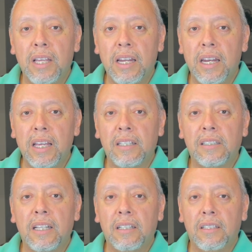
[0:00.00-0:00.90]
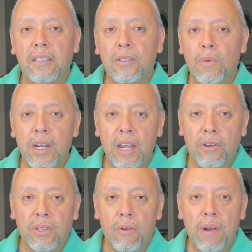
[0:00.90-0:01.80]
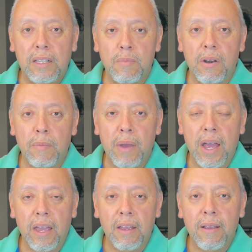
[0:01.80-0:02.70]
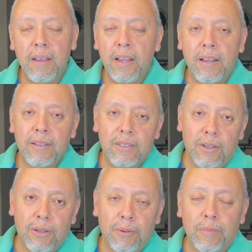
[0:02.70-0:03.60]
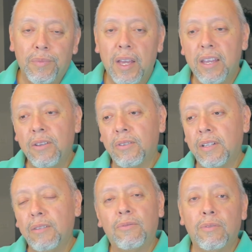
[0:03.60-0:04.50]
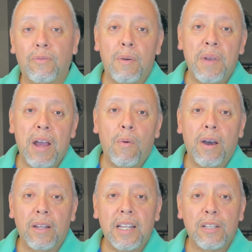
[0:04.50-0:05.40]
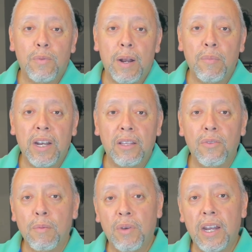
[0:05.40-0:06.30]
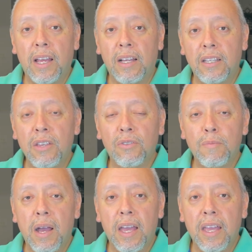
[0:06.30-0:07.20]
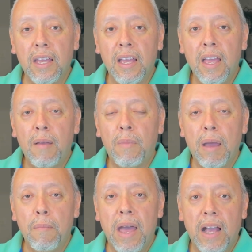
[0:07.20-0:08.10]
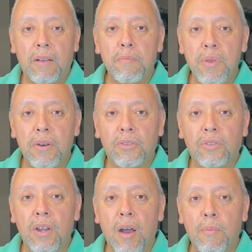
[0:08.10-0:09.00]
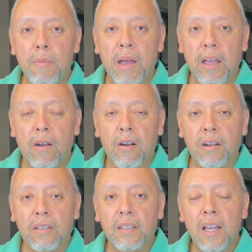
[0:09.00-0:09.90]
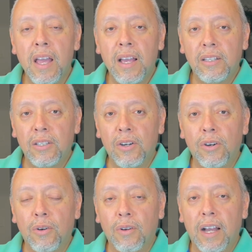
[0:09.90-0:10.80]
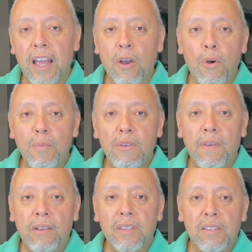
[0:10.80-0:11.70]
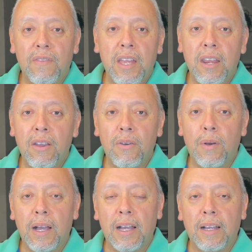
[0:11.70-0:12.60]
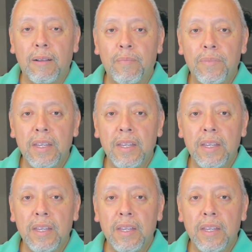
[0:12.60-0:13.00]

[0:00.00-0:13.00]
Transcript: than it is than doing it on the Raspberry Pi. So from now on, that's what I'm gonna do. I'm gonna use my Mac computers to copy my cards. So I hope you found this video